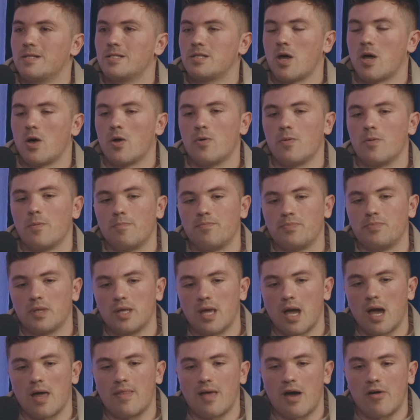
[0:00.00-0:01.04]
So,
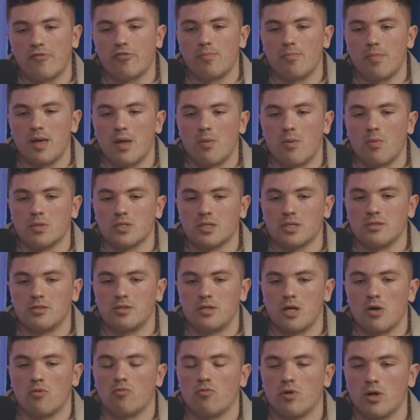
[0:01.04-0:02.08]
yeah, that for me was
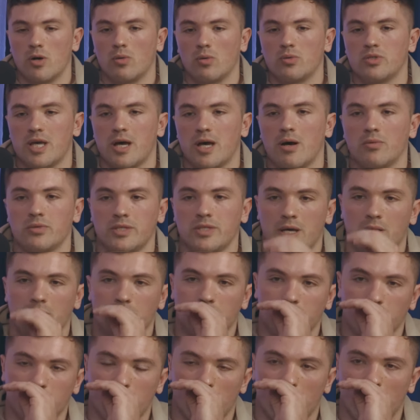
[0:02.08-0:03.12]
a real telltale
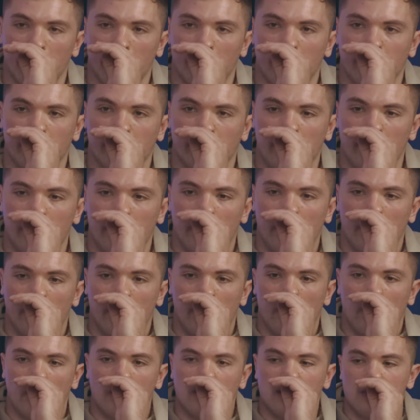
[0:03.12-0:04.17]
story of
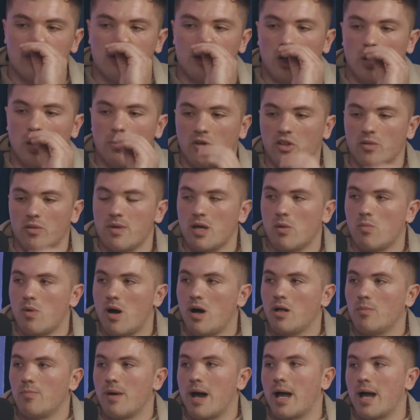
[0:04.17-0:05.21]
something that would have bothered me a
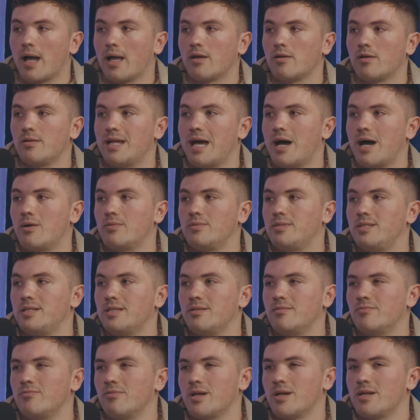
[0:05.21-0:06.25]
while back now
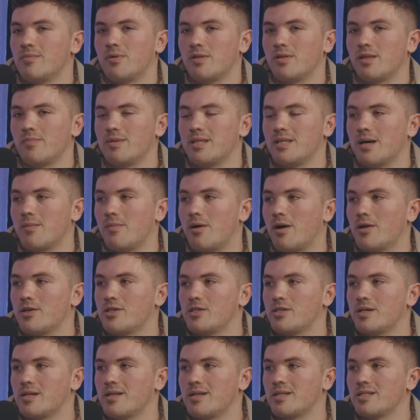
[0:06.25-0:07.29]
didn't really bother me that
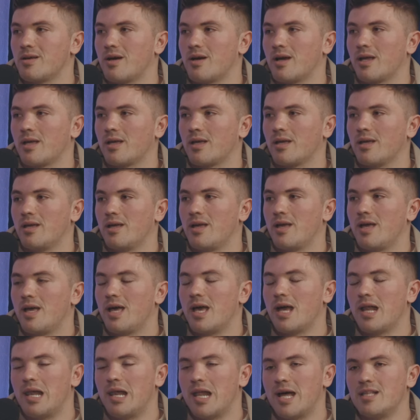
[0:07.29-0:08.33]
much. And it's like,
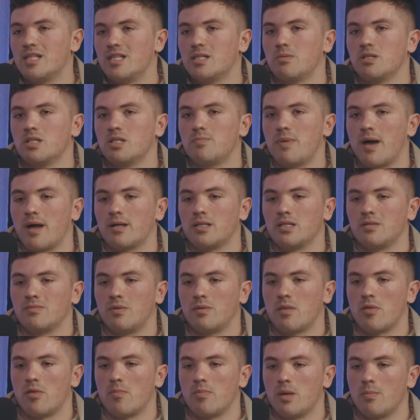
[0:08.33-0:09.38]
it lends perspective
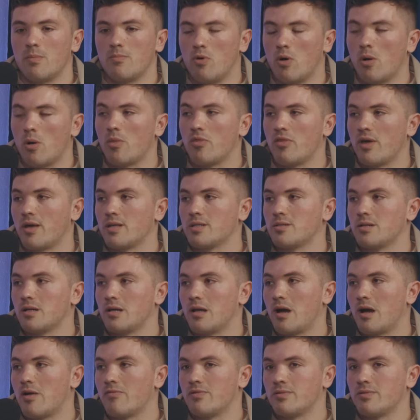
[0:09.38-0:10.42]
on the important things in your
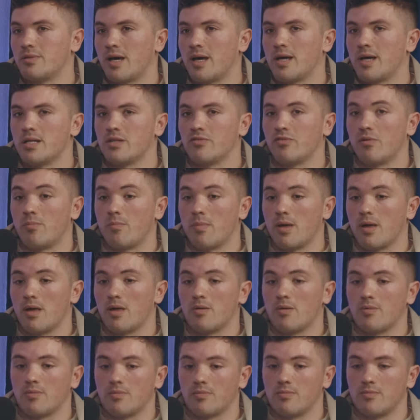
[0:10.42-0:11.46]
life, and that is, for
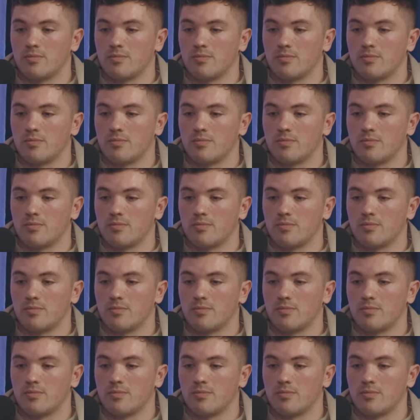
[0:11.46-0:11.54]
me,